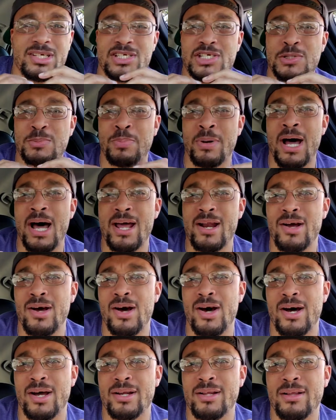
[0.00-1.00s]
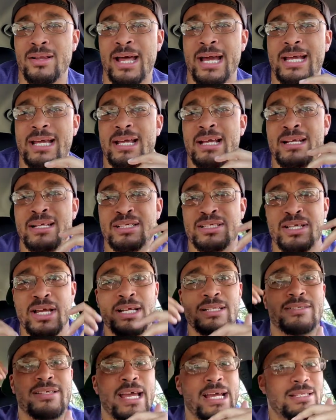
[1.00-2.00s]
just spot on. Like it,
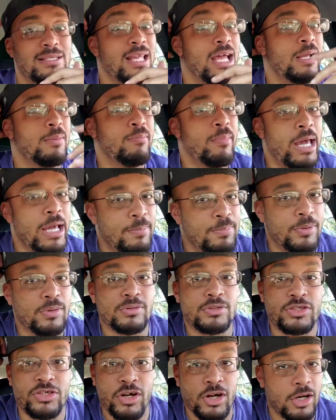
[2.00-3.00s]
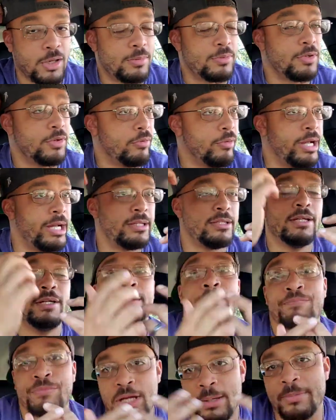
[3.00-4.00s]
it tastes like maple syrup, correct?
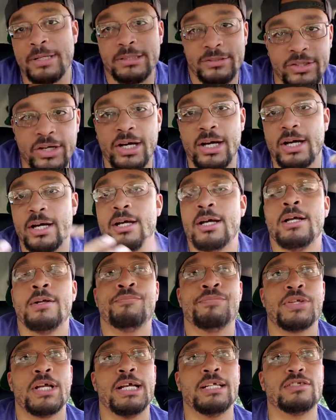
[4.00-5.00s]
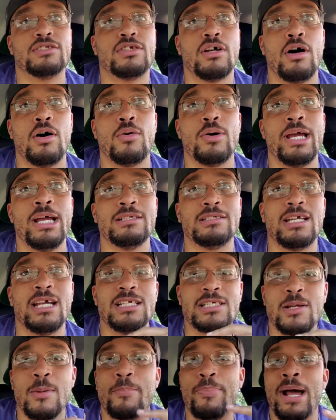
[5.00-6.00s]
I mean, duh. And so it's
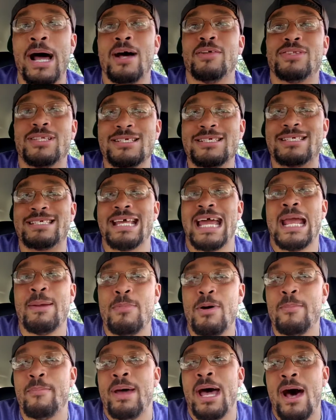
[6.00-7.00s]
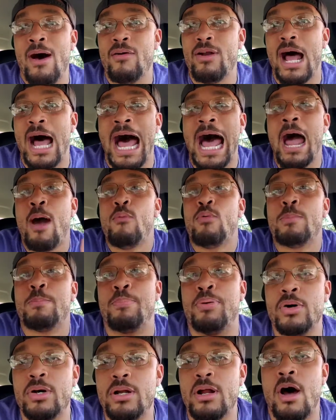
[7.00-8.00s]
it's about the same amount I would
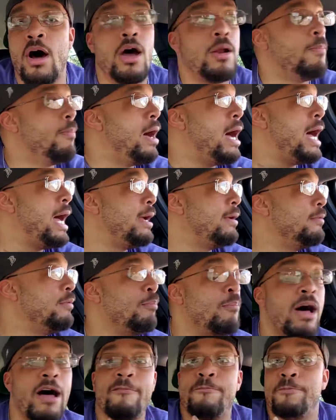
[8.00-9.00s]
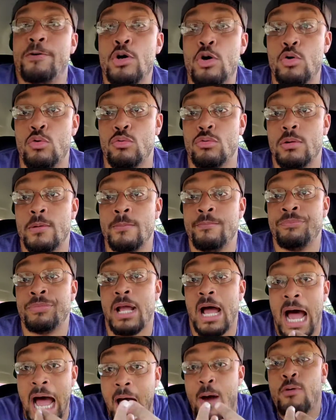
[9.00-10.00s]
put on my my food.
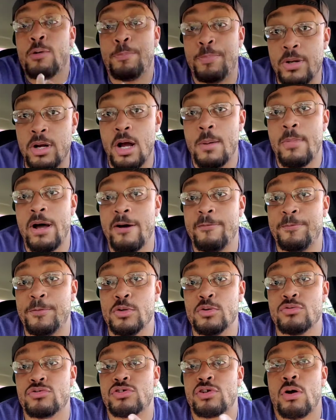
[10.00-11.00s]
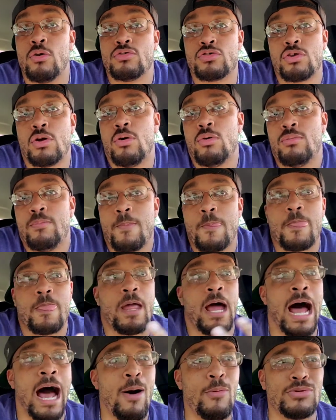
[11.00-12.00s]
I would put on my food. So so
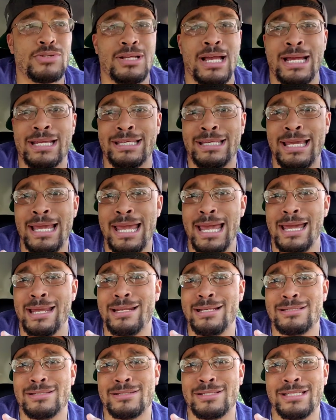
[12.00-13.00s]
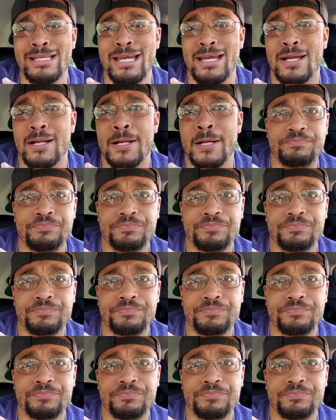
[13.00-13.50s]
I was like, yeah, this is it